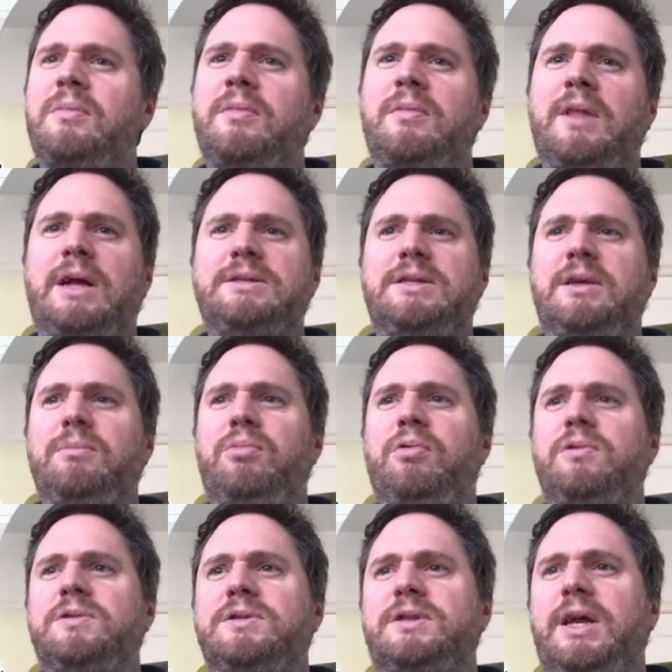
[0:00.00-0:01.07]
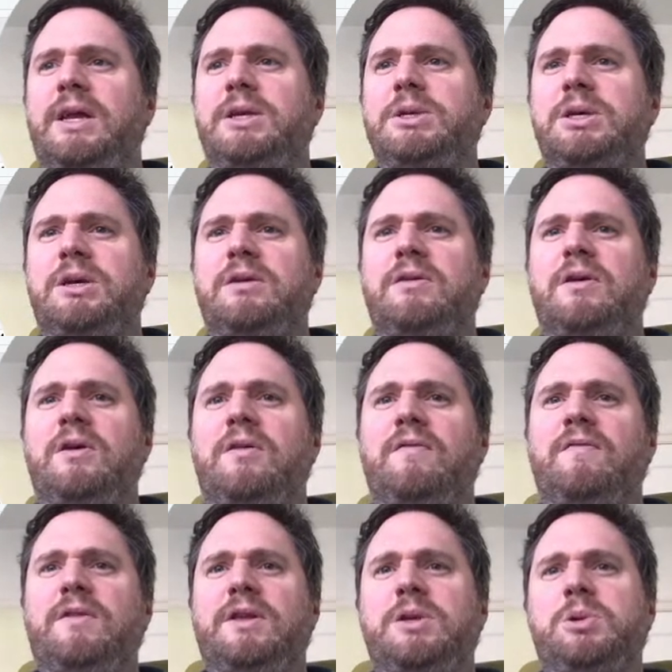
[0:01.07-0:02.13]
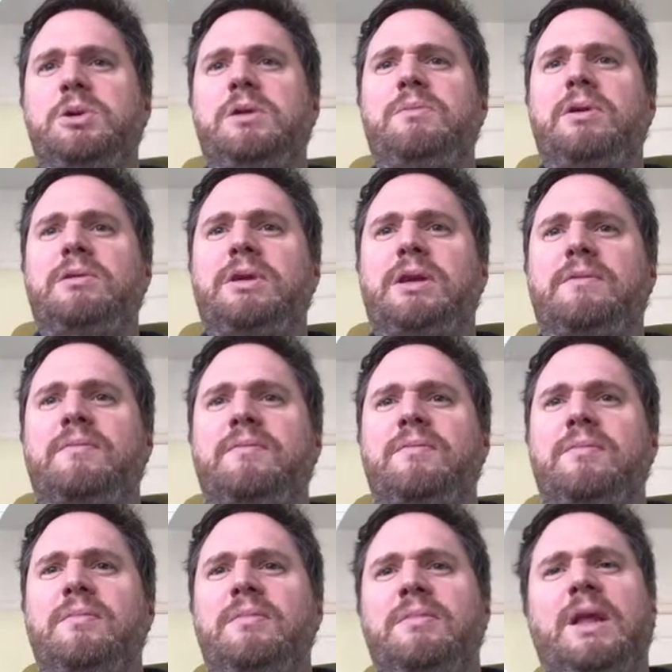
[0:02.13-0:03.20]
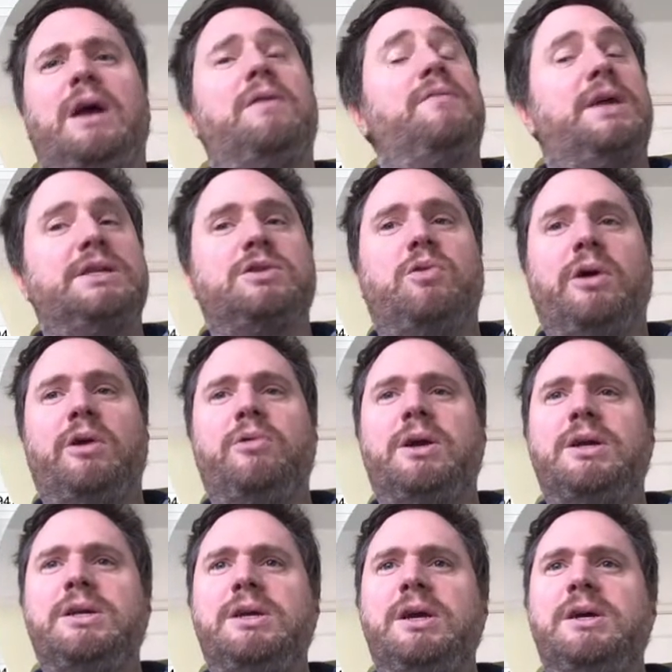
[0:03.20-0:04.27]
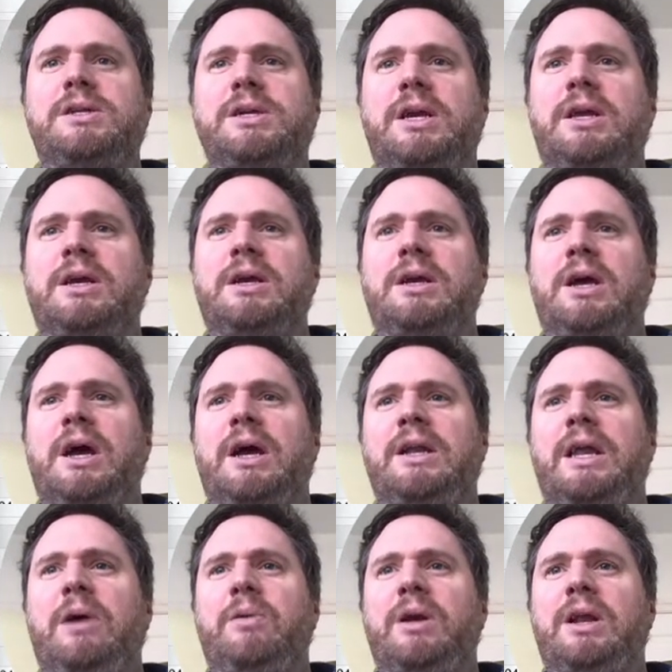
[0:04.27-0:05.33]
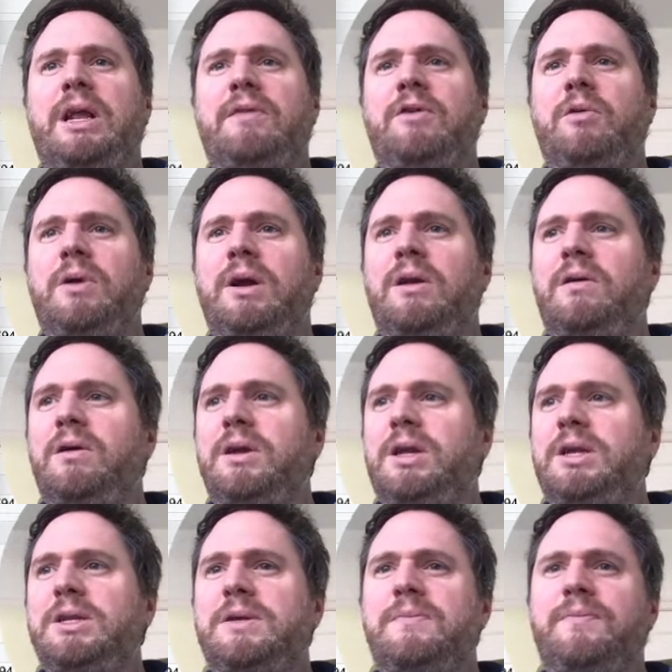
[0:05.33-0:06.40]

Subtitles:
That's the important stage here for this tree building. Now that's quite quick and dirty, and now we can have a quick look at it.